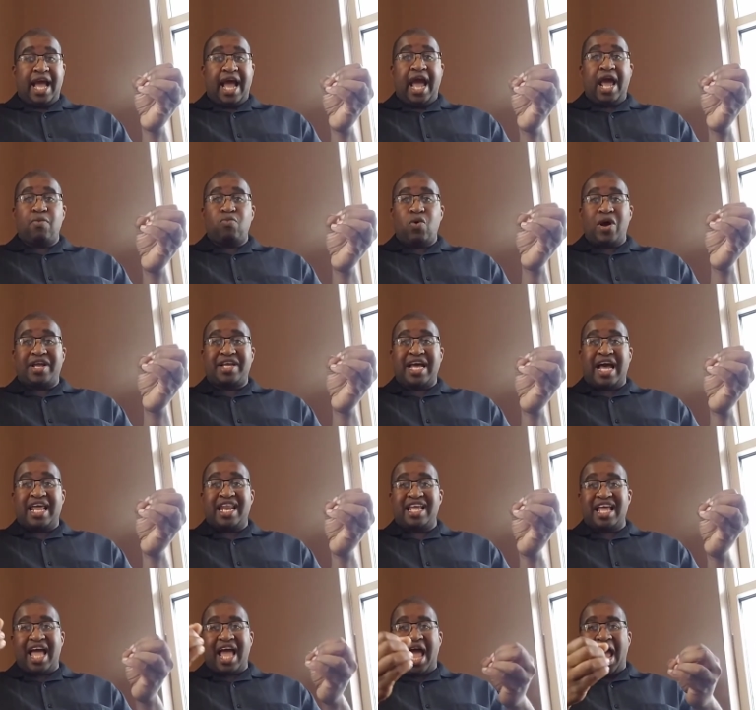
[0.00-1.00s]
And what kind
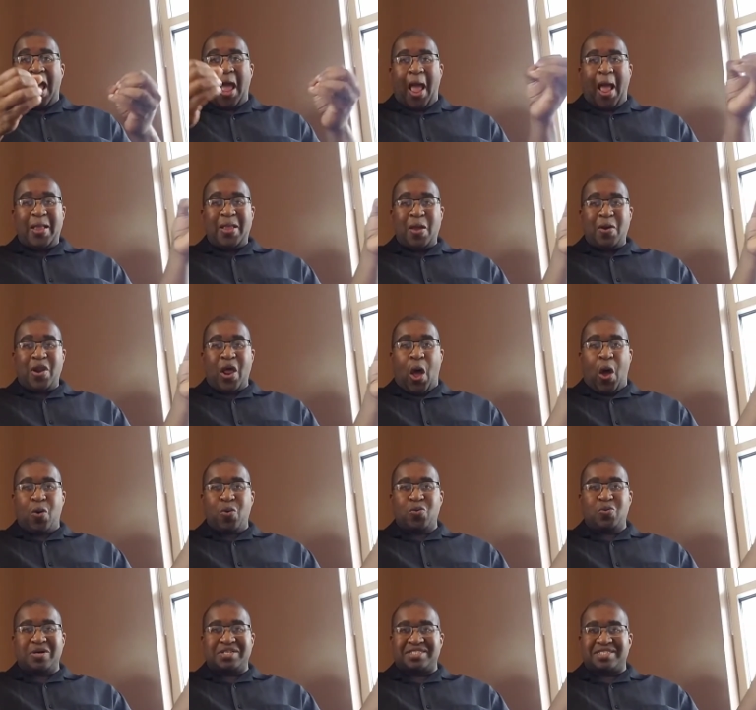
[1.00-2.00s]
of, and you
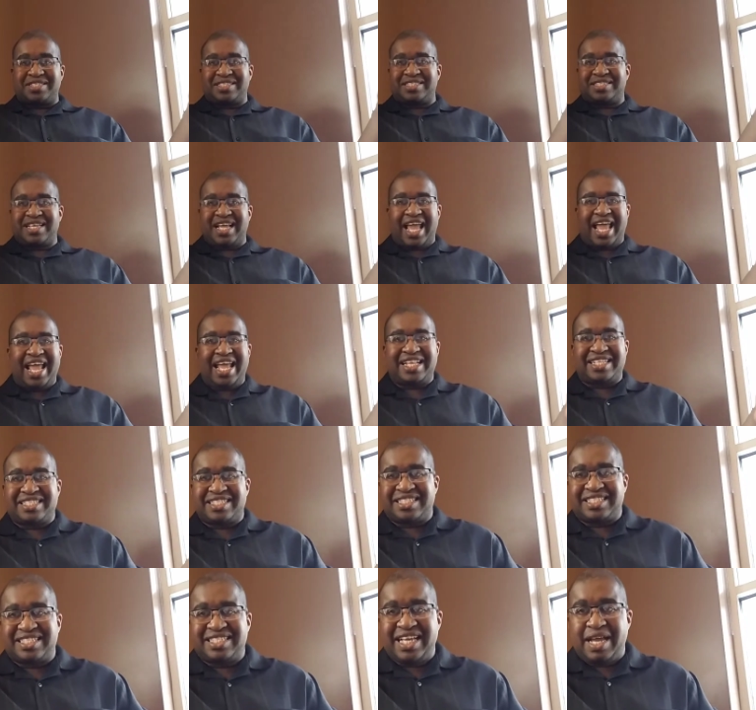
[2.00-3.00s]
know, it's
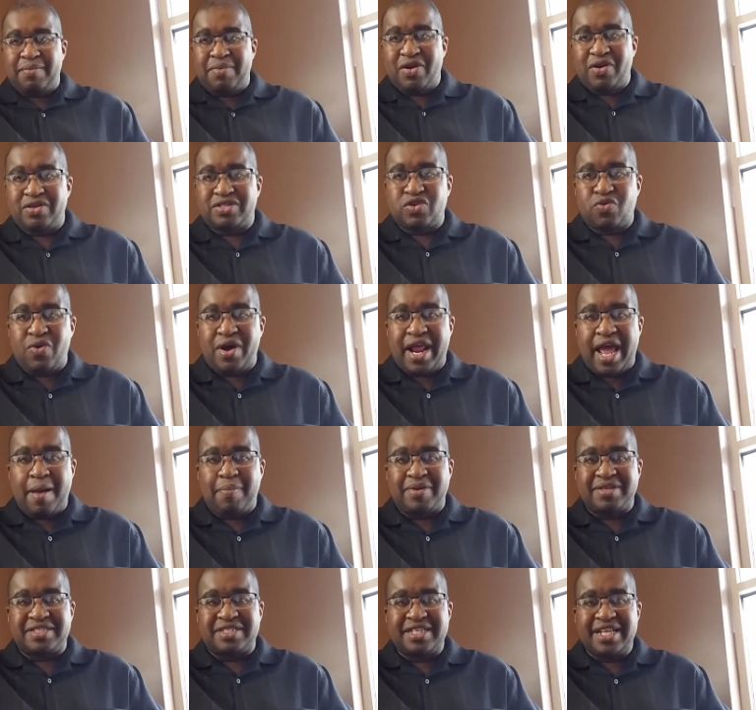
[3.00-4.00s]
similar to what
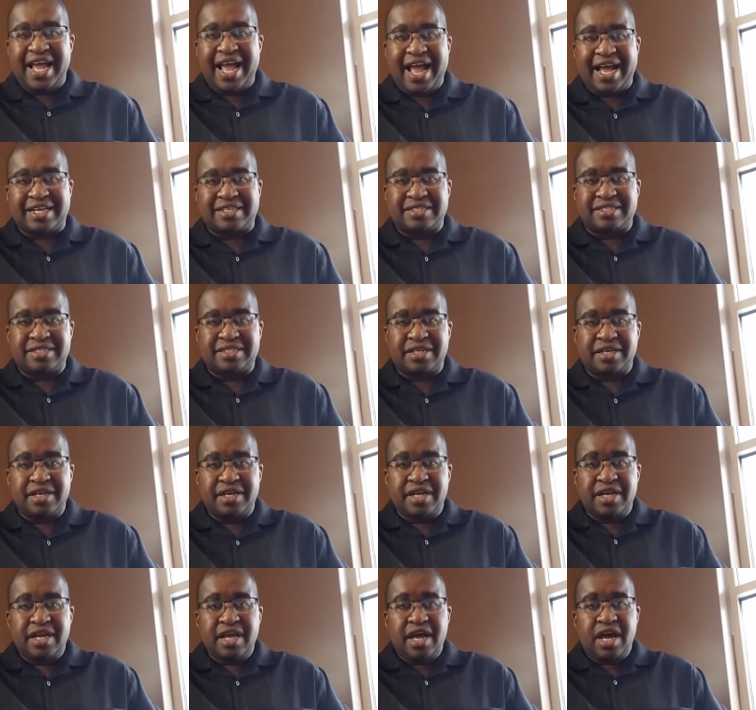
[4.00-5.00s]
happens next.
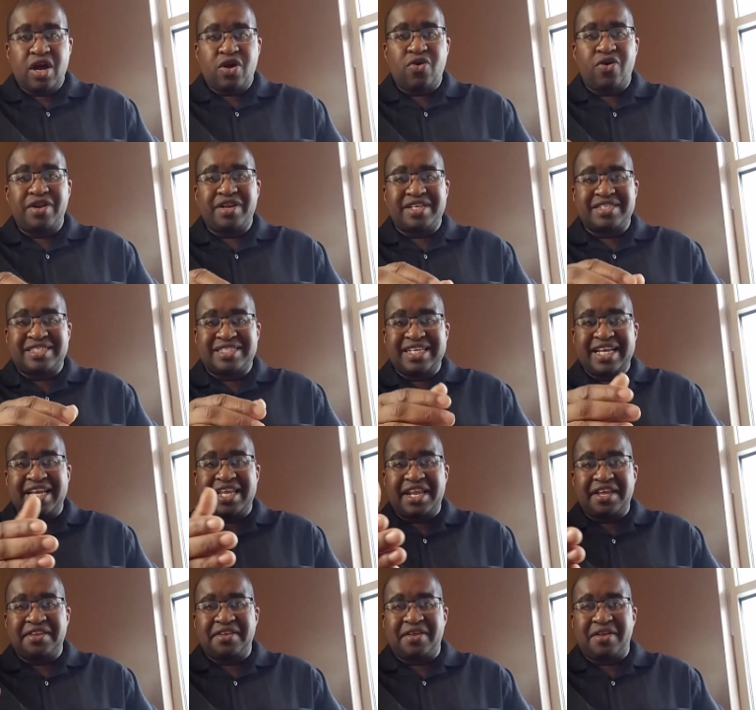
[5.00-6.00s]
According to
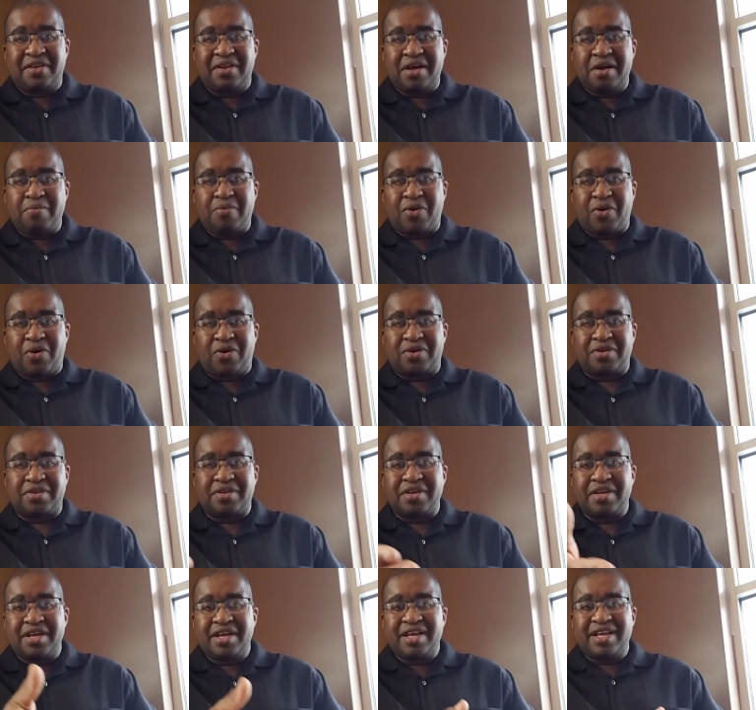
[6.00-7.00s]
CNN The Liberal,
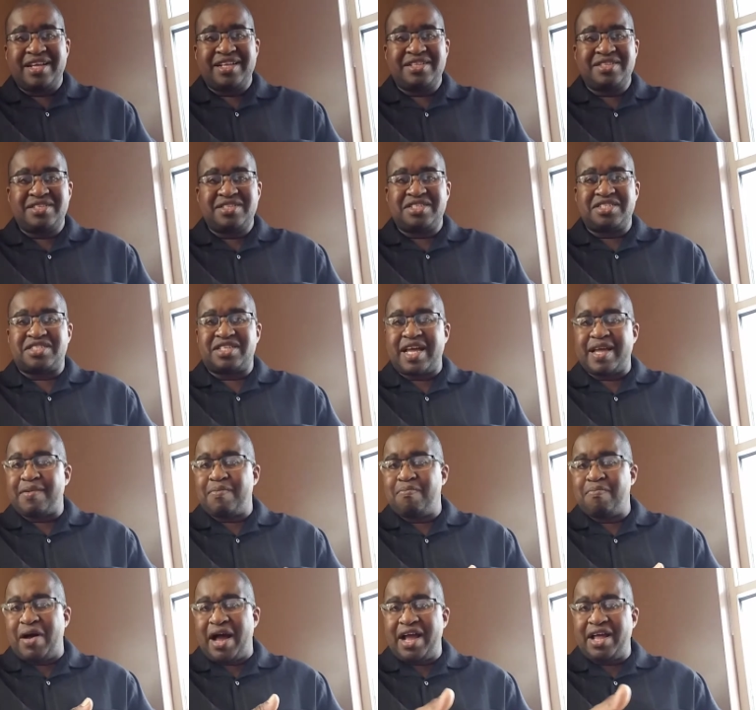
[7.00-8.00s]
just like
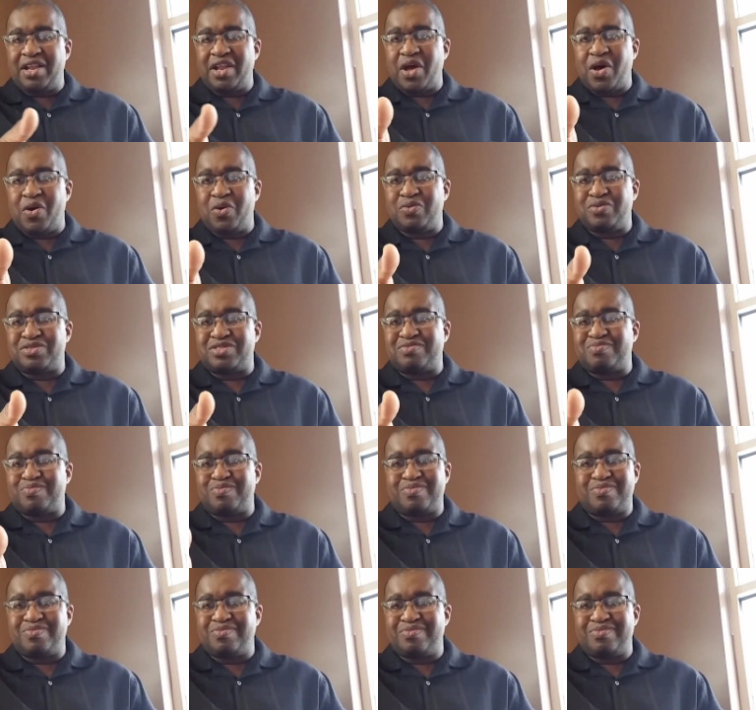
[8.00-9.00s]
Milo
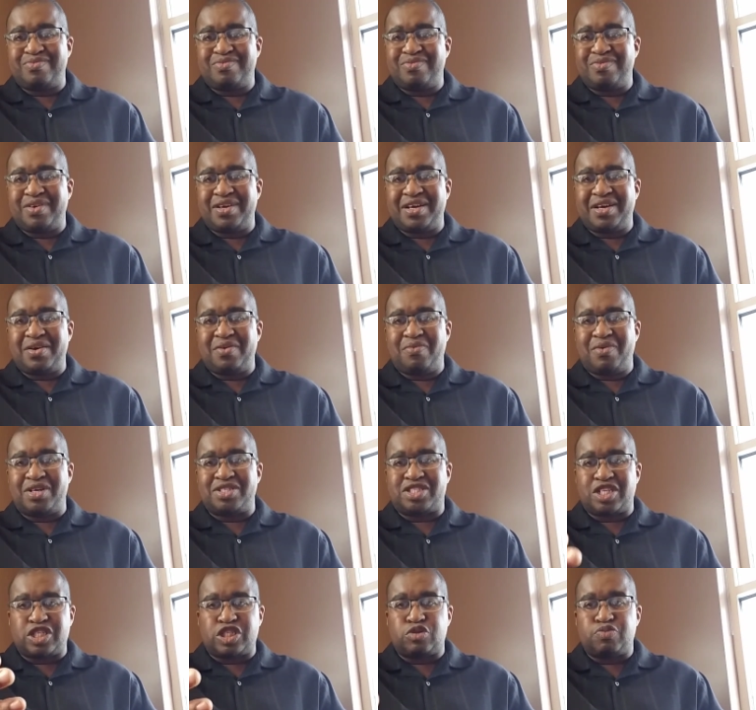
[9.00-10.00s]

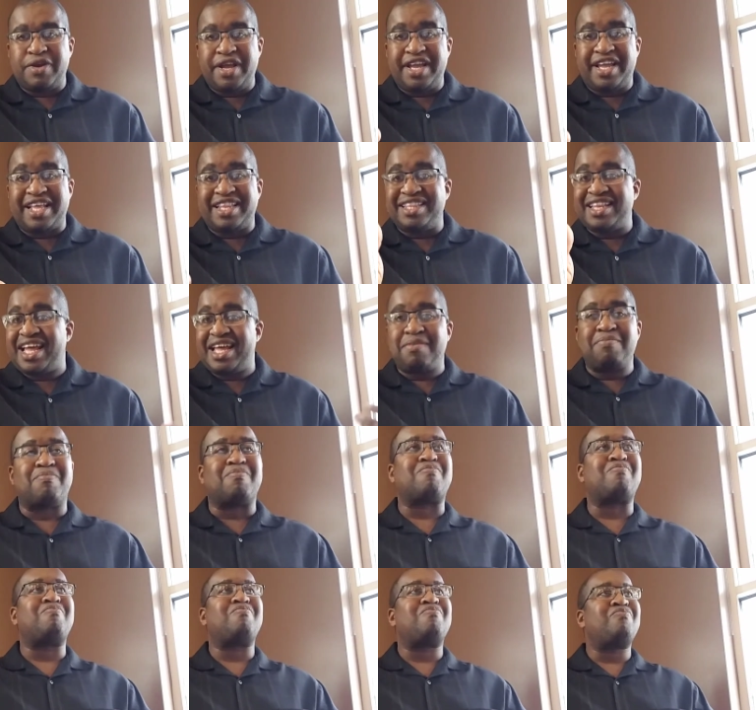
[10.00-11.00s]
wants to speak, and then
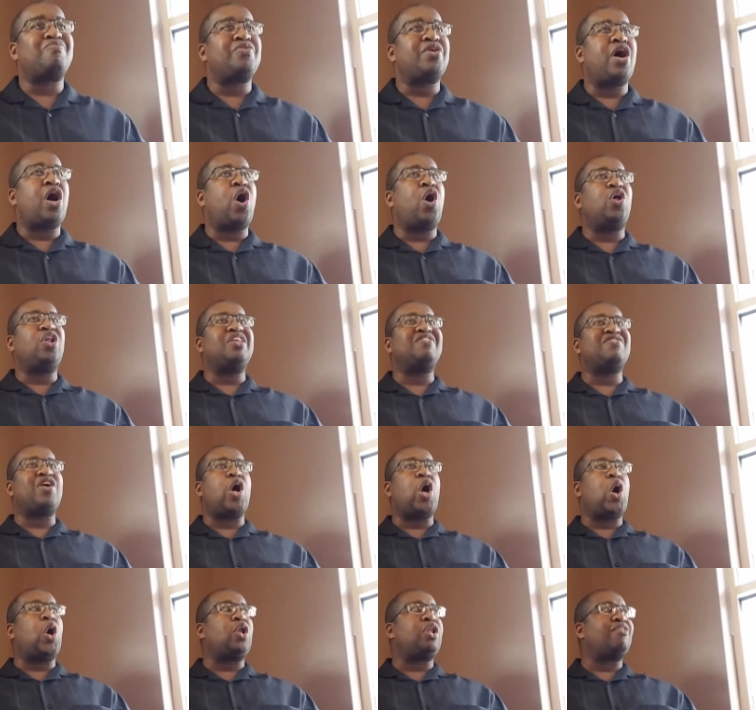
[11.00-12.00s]
all
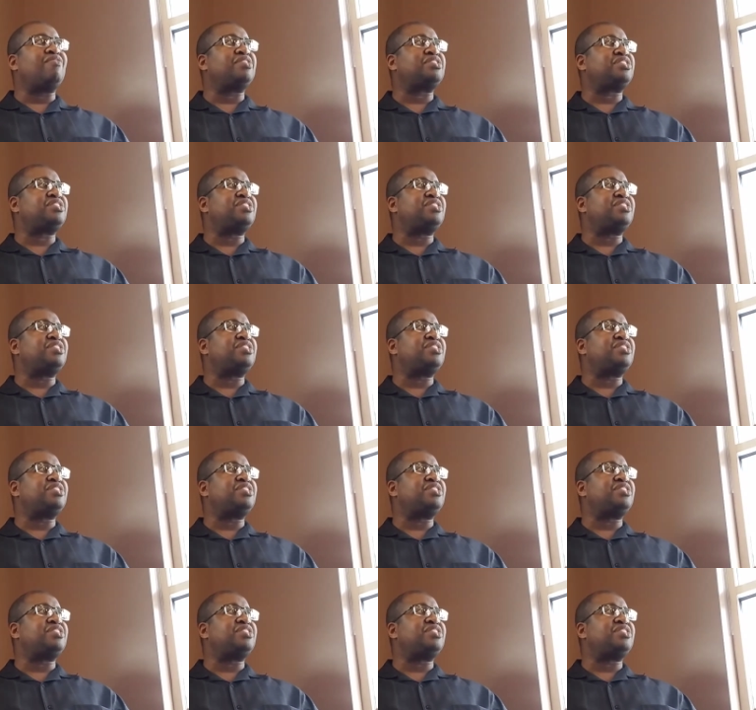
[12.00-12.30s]
all of a